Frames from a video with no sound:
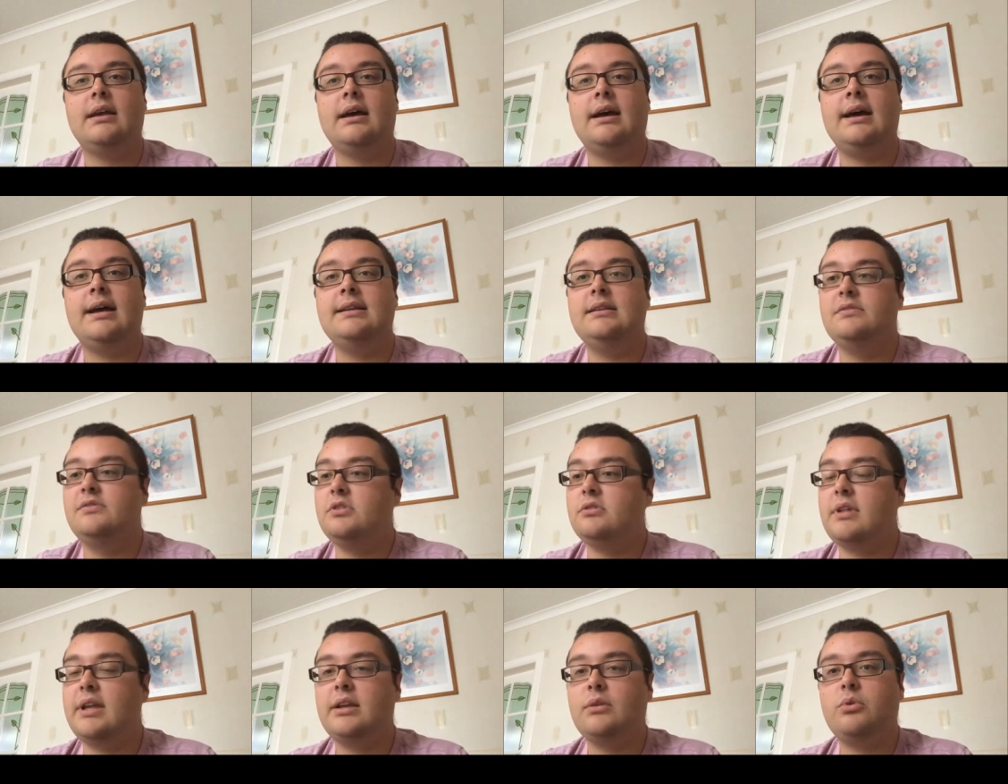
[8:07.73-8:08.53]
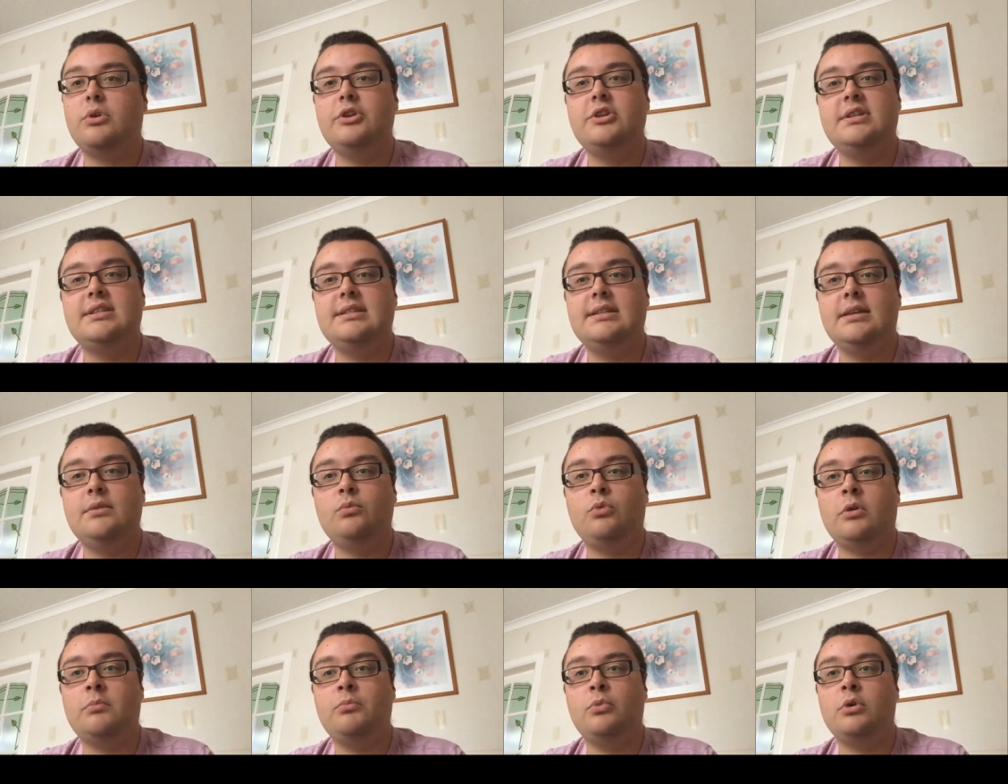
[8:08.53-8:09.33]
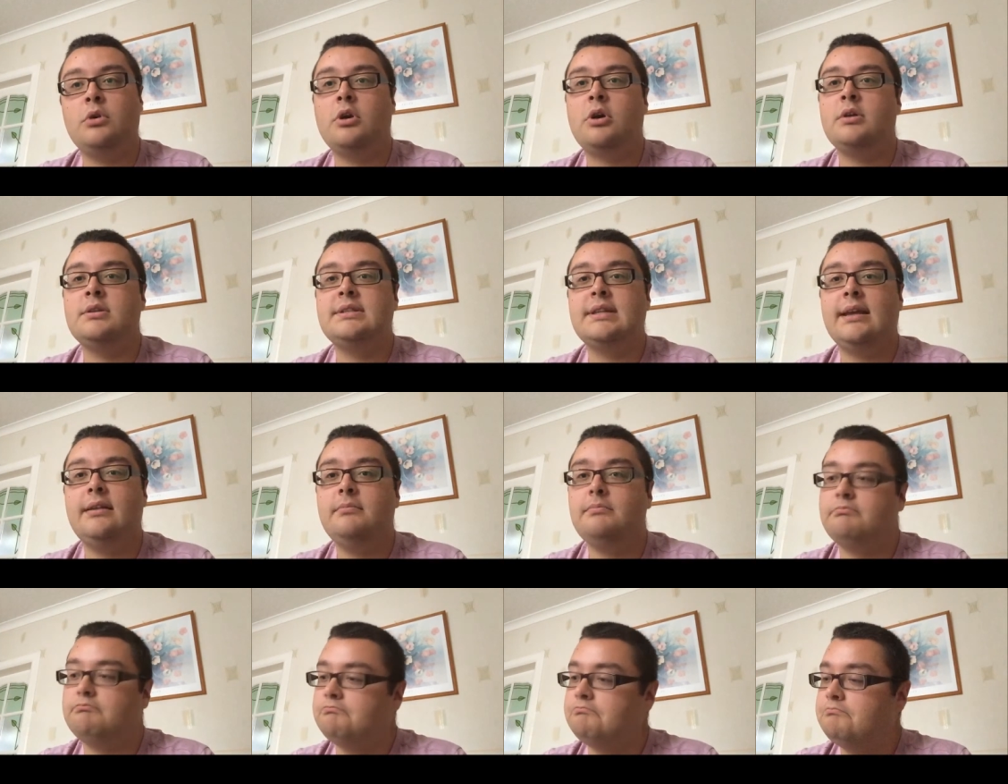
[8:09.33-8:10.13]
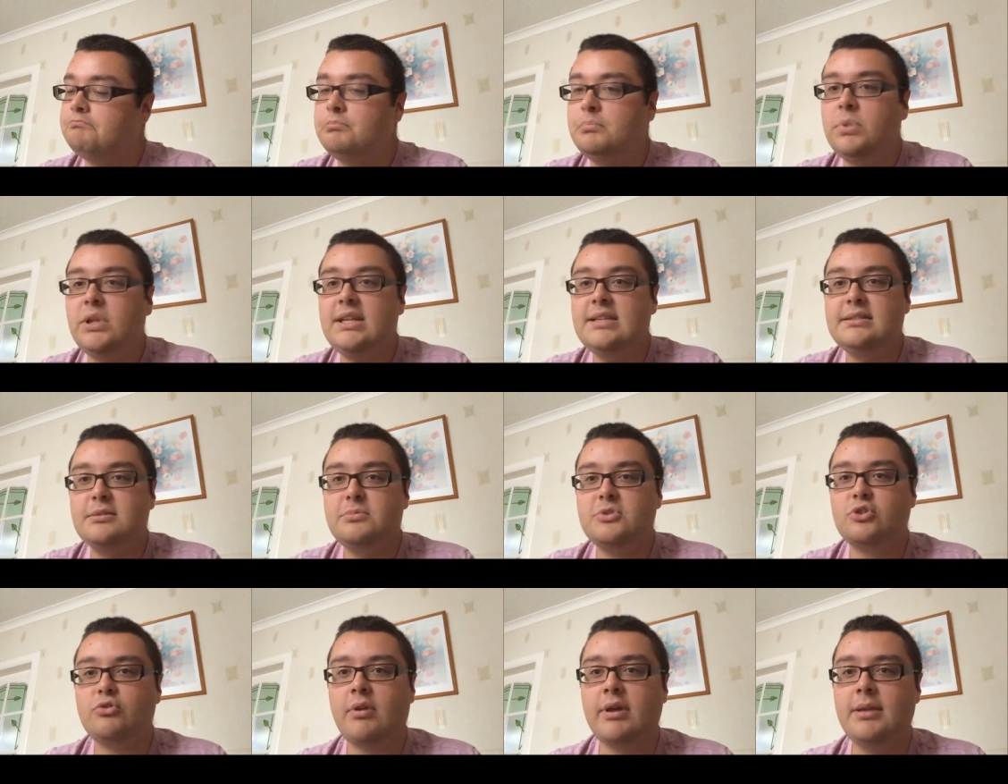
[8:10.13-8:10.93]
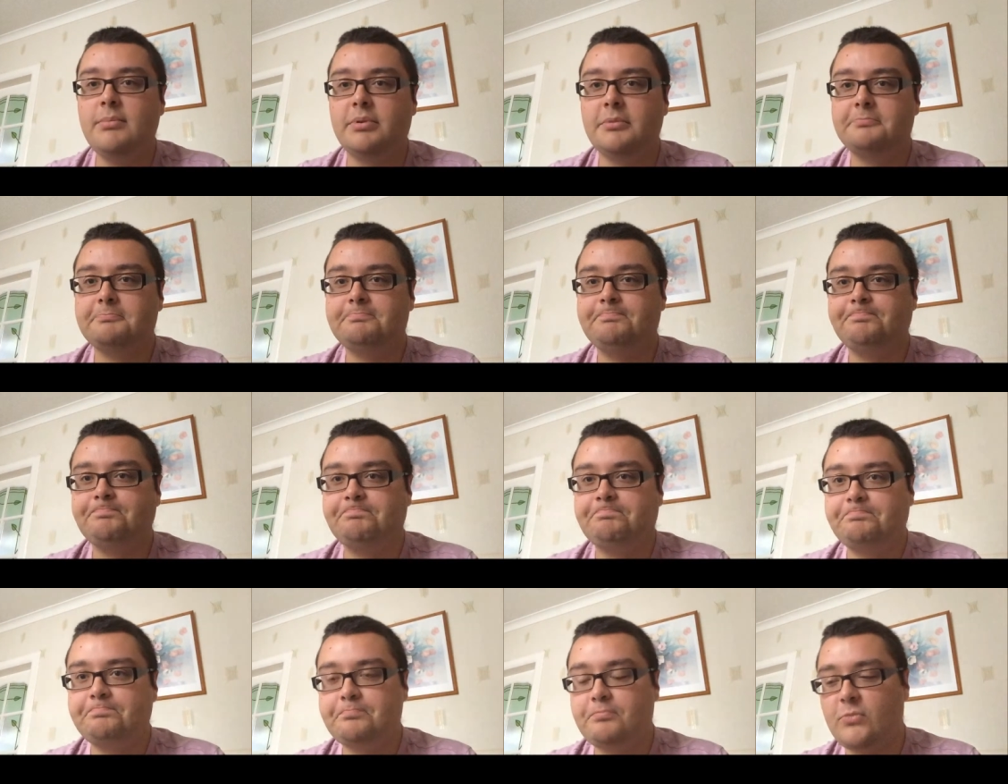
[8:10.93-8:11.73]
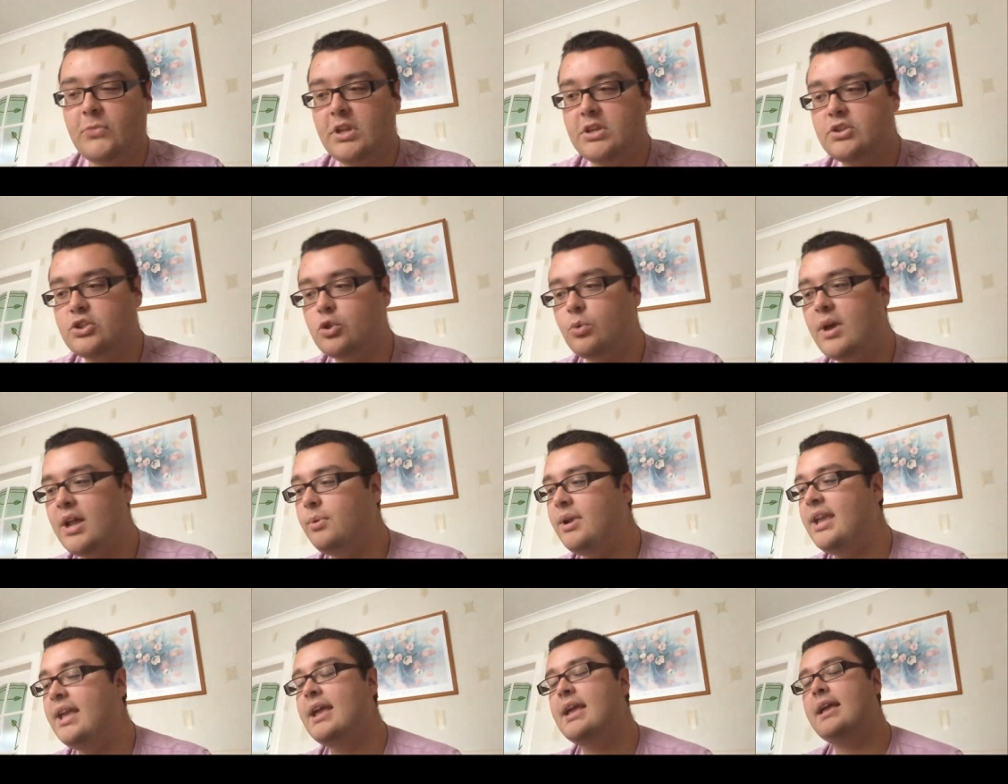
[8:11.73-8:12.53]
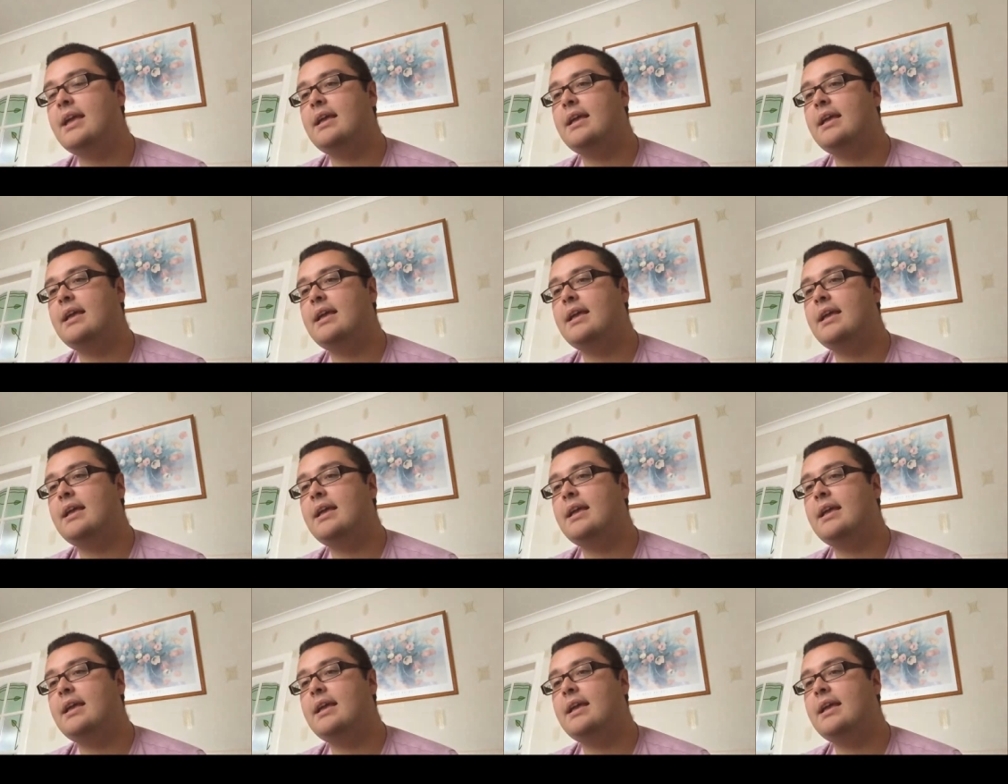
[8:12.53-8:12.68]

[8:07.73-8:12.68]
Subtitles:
And if you like what you see and want more content, please subscribe. So anyway,